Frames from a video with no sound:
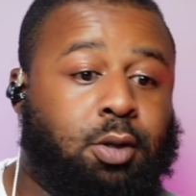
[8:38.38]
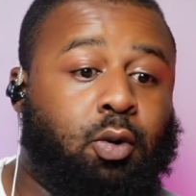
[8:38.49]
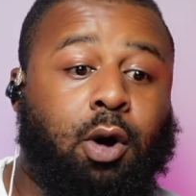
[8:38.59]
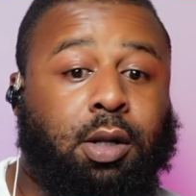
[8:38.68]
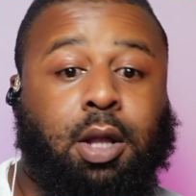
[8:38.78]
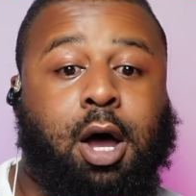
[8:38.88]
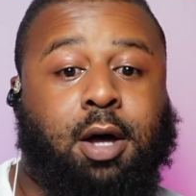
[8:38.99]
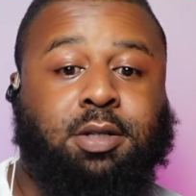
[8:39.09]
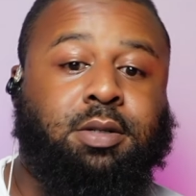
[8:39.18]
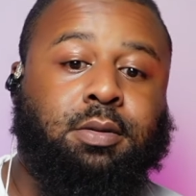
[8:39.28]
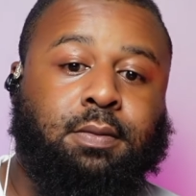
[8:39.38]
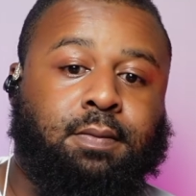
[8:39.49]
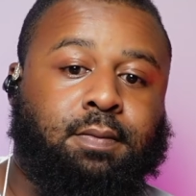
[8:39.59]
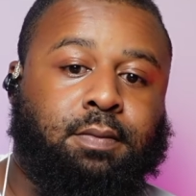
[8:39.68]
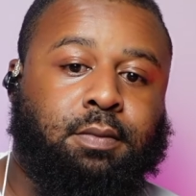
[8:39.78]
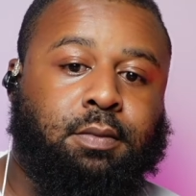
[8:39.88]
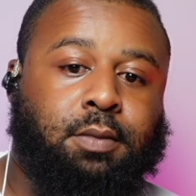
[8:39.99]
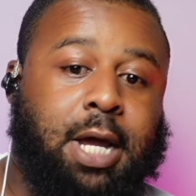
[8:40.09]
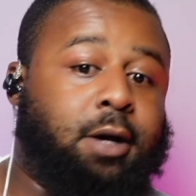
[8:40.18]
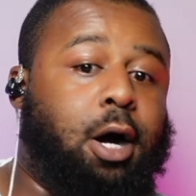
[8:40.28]
You are lost.
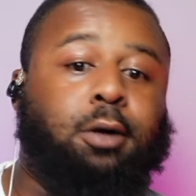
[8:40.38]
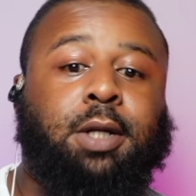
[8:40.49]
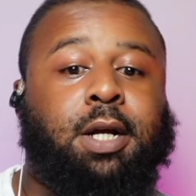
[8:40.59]
That cold.